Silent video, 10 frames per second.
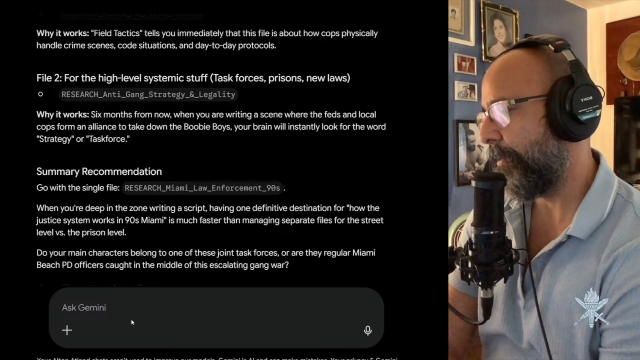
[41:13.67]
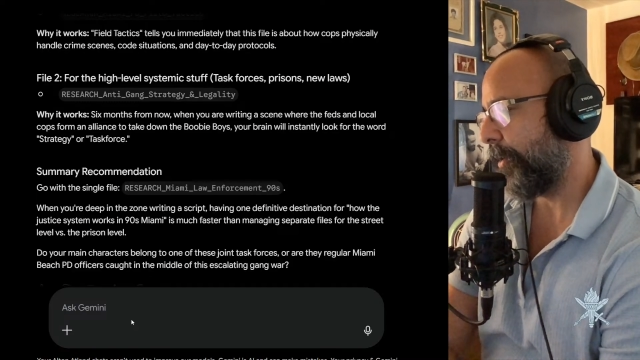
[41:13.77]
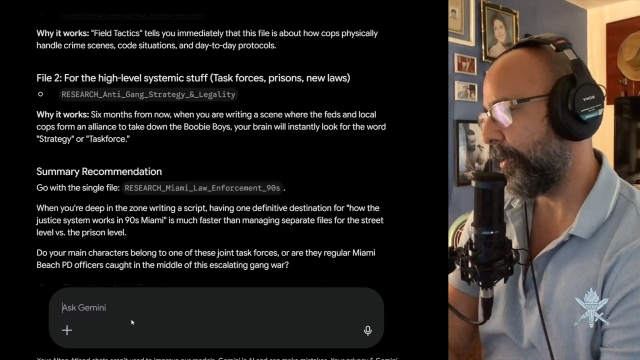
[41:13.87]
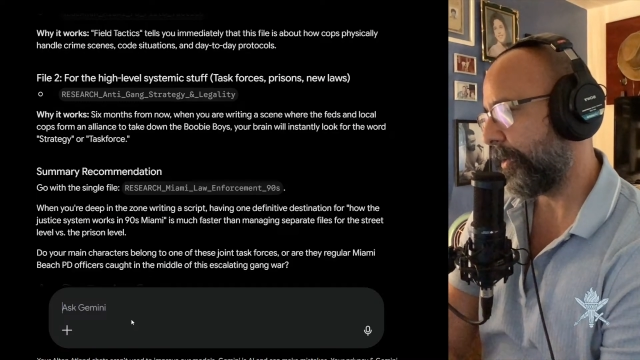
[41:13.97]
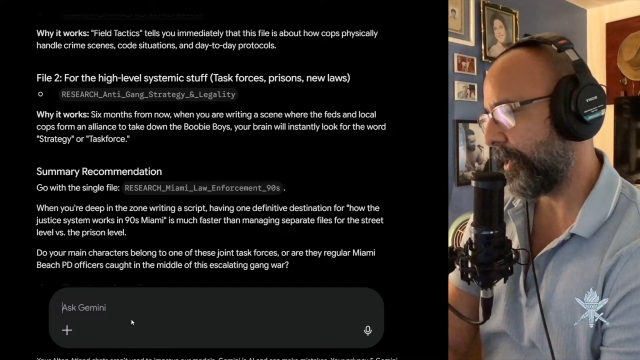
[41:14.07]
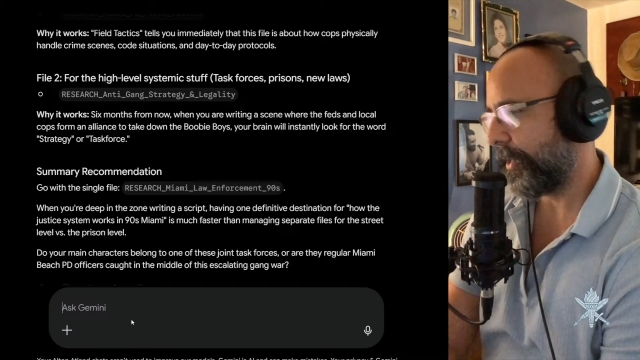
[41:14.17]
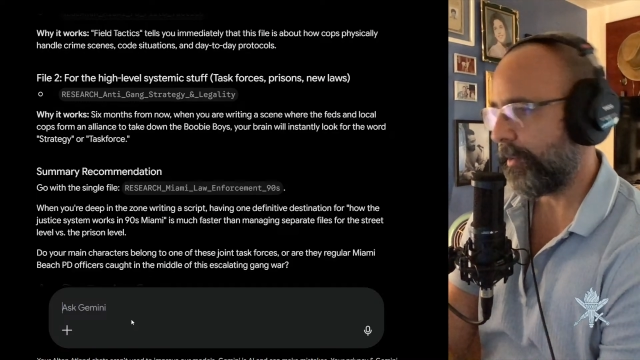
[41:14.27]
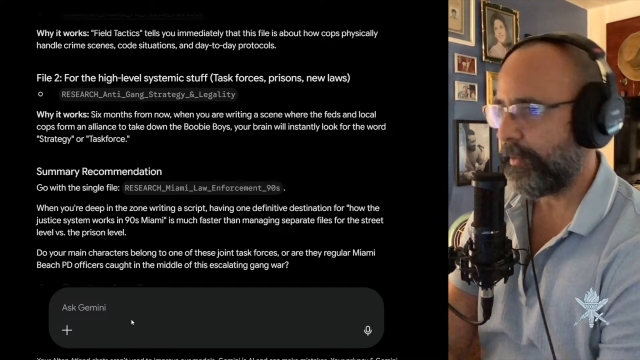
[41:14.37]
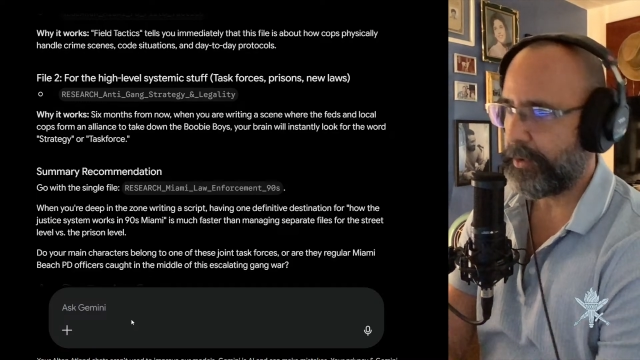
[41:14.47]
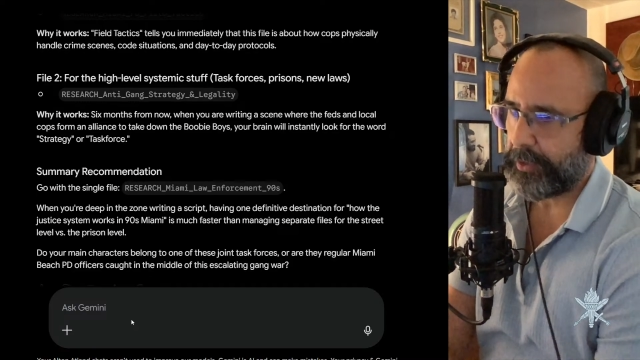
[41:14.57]
the phone
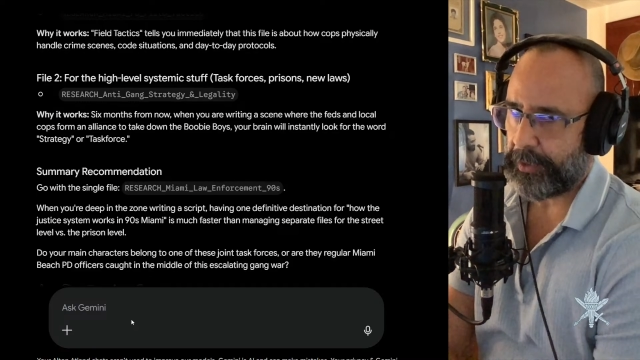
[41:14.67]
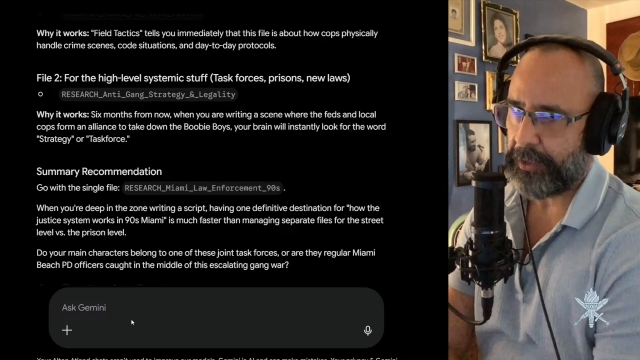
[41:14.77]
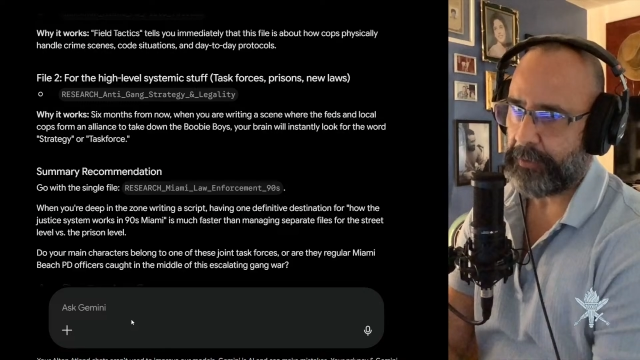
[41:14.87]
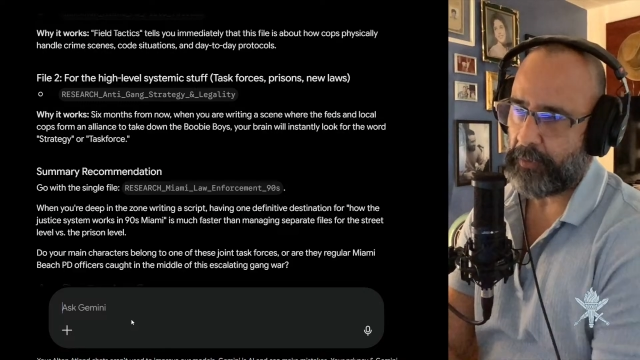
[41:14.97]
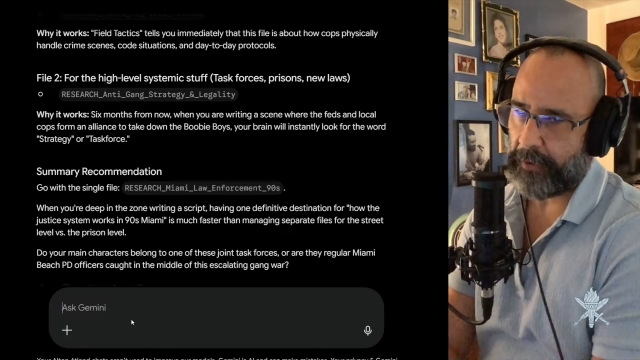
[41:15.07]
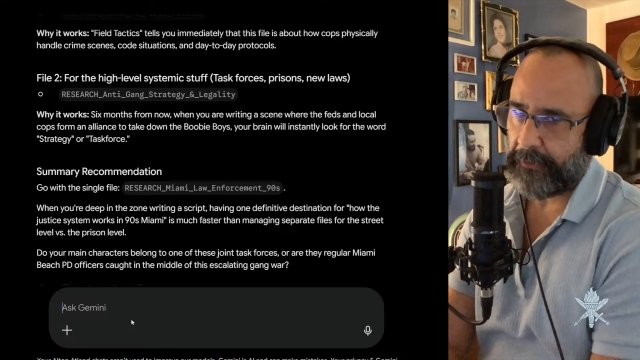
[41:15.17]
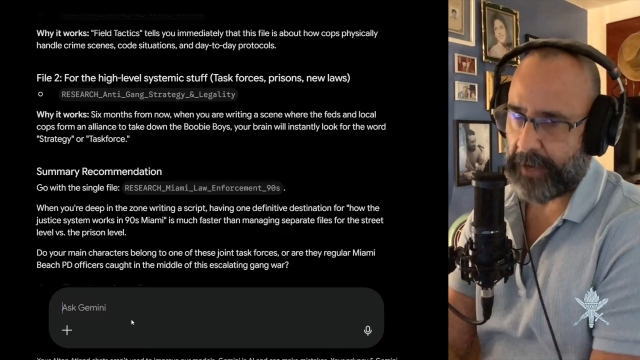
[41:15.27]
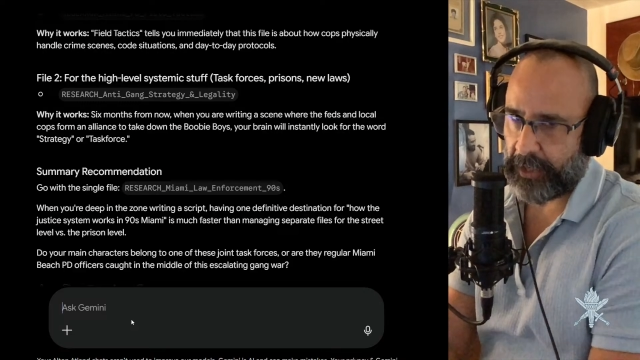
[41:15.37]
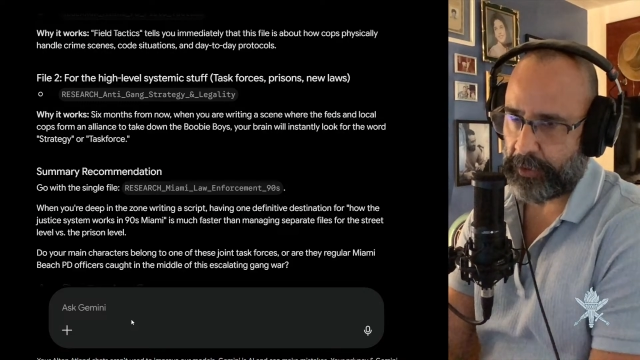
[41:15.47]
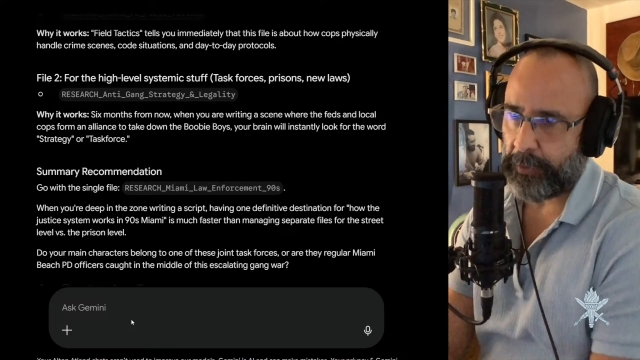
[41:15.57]
system works, which is more
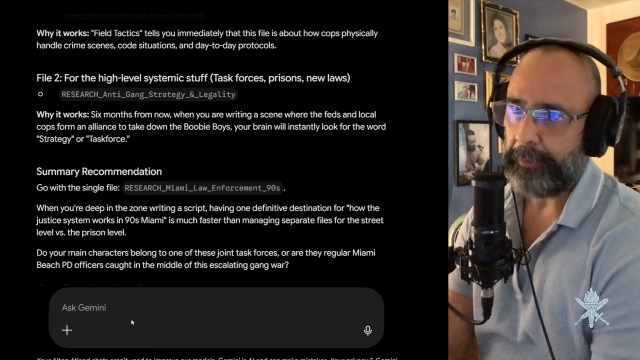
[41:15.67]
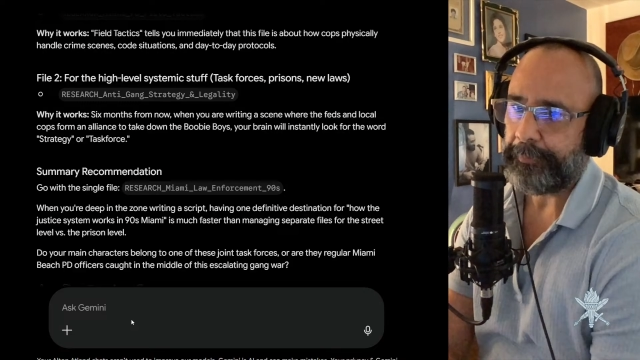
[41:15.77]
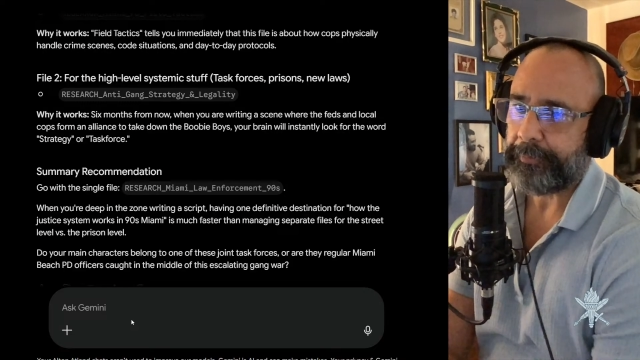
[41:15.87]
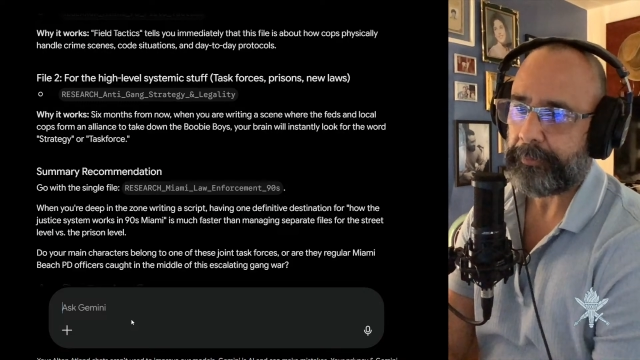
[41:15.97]
factual.